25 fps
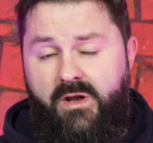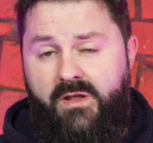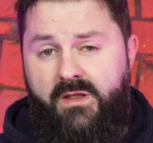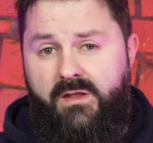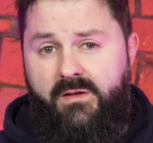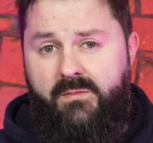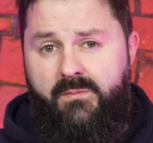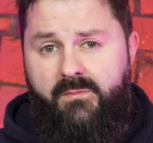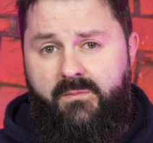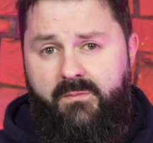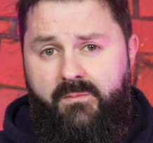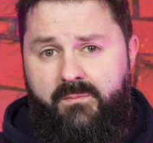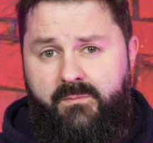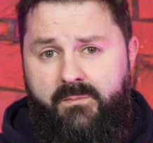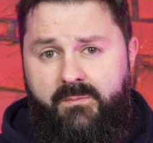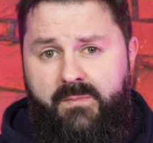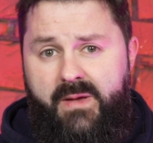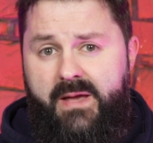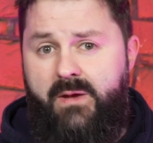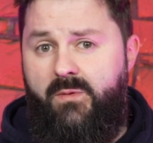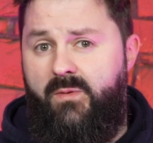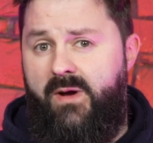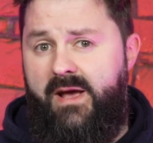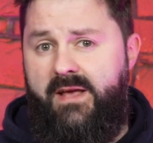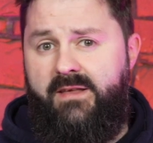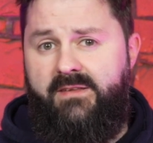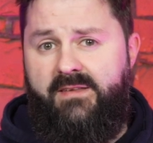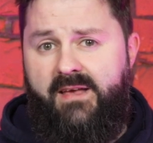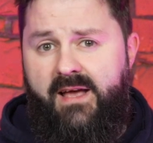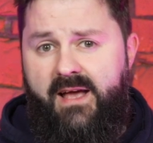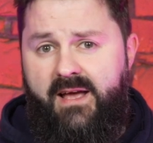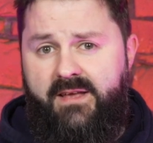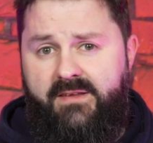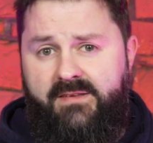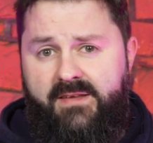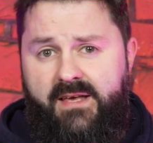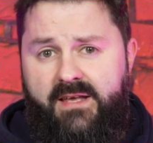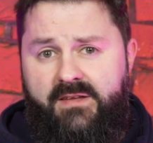of the big ways that
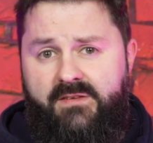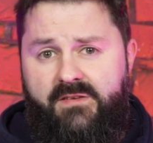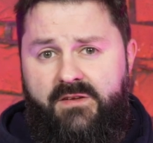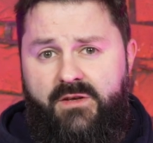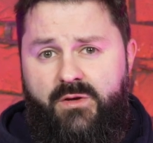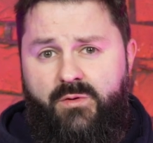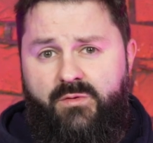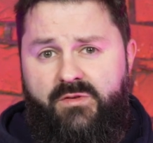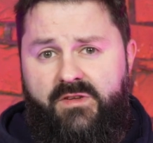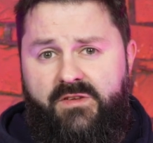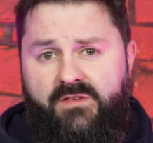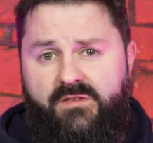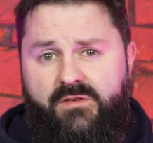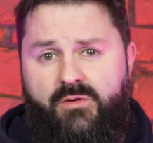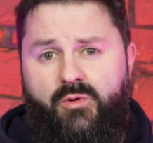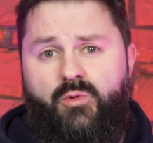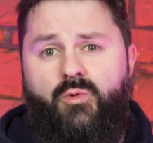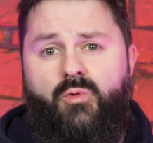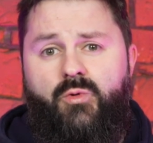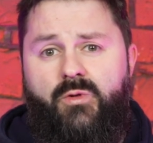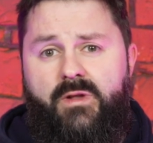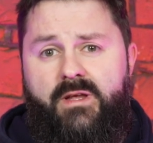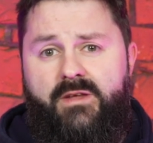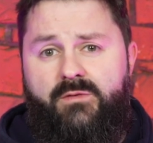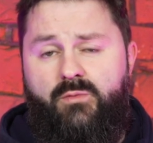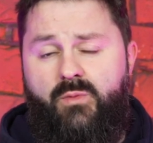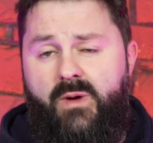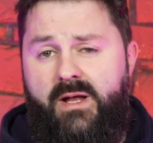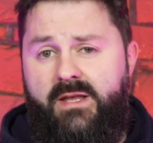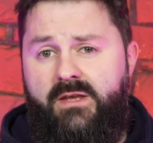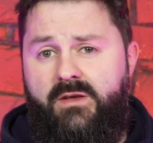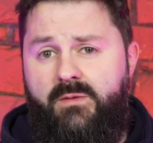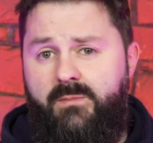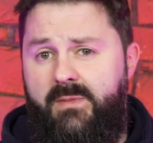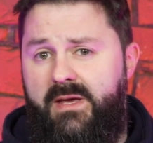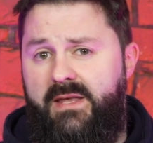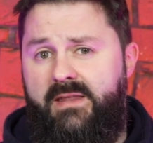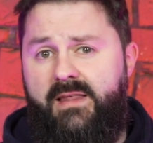I say to use this tool is when
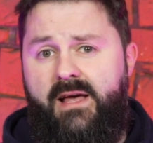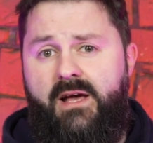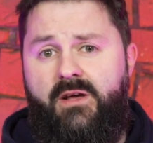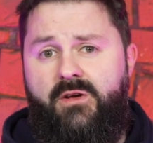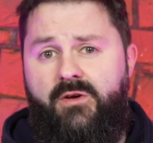you meet that